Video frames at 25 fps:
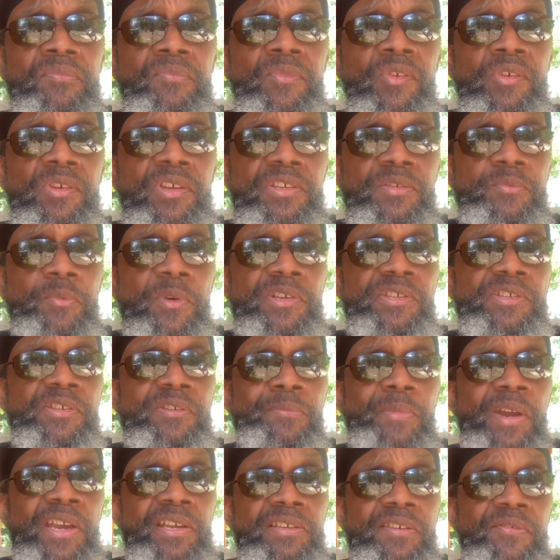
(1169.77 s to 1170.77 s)
Because once you
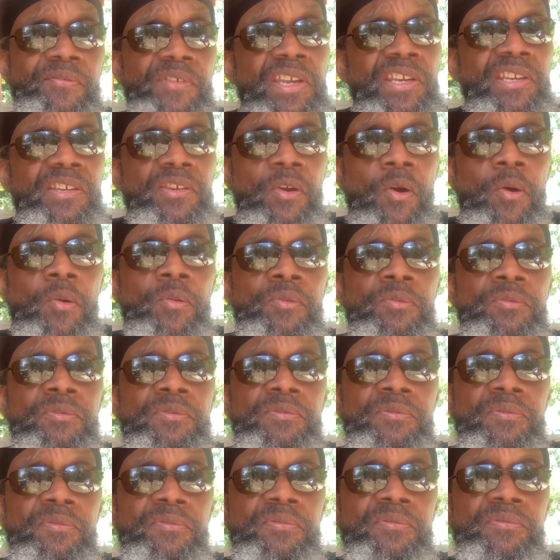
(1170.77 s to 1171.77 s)
make the video,
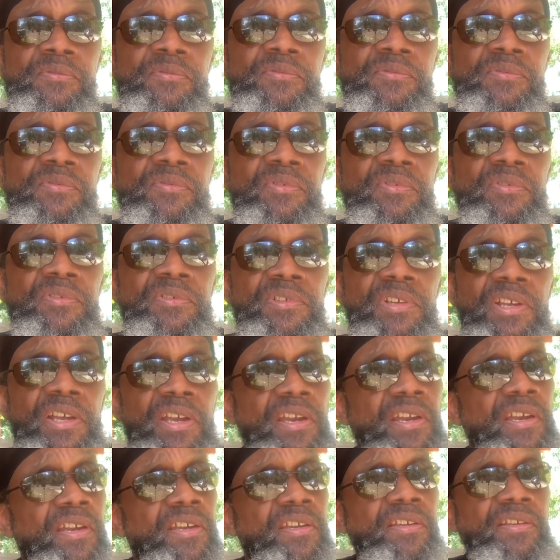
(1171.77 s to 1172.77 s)

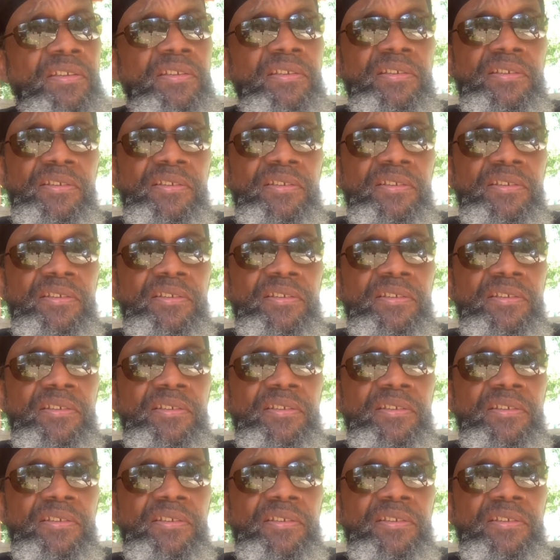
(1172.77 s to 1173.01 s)
hey,